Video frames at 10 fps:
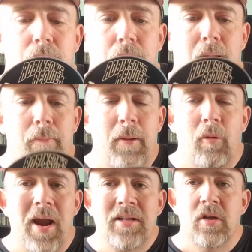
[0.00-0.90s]
But people
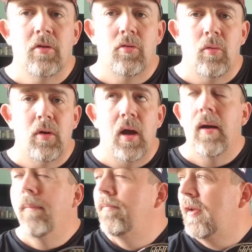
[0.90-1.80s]
are asking,
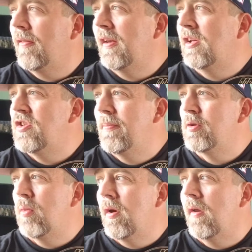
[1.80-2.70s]
I think the
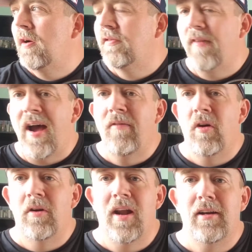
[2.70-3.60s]
cheapest one on there is
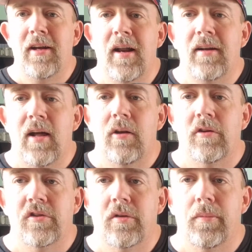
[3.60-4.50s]

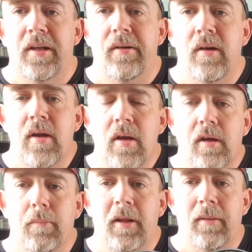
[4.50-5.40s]
$599
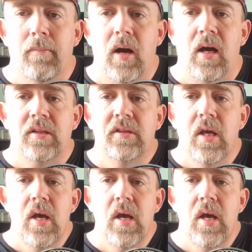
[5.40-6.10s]
complete in box.